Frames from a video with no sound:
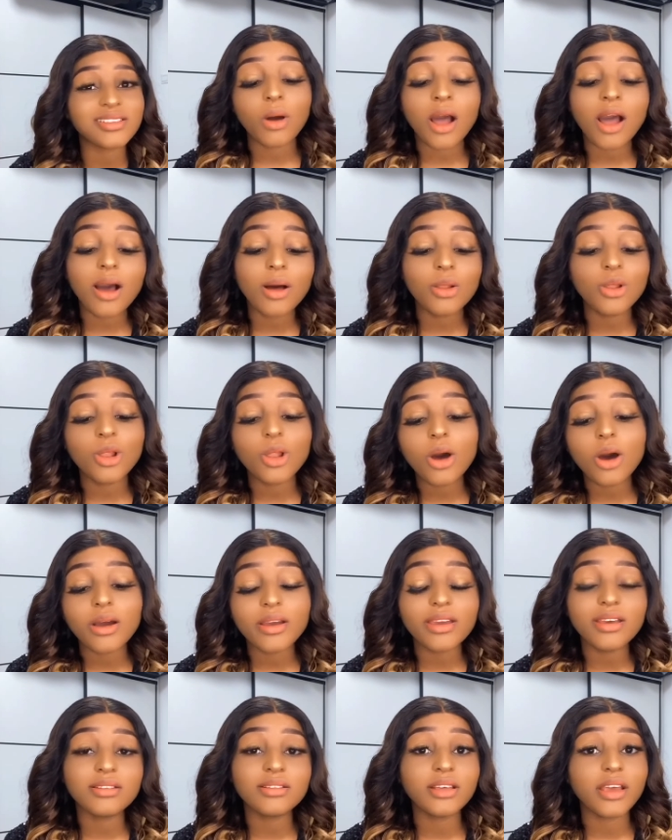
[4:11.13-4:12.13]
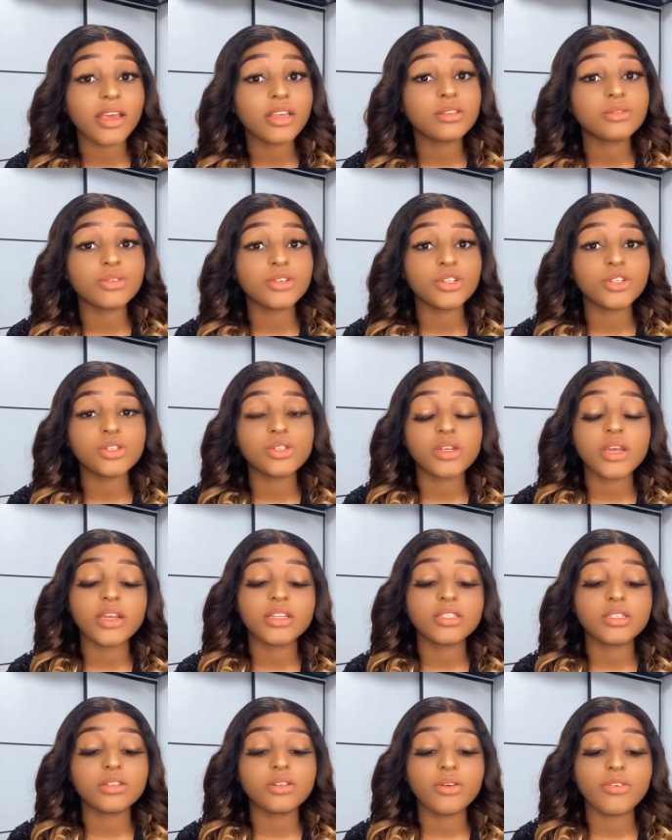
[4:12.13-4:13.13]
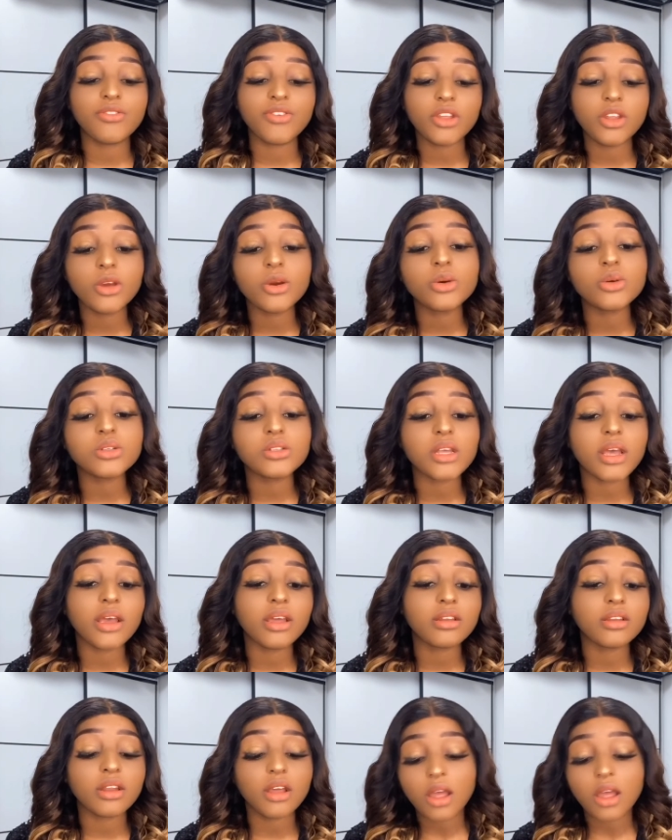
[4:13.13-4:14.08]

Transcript: how long it takes for you to edit your videos and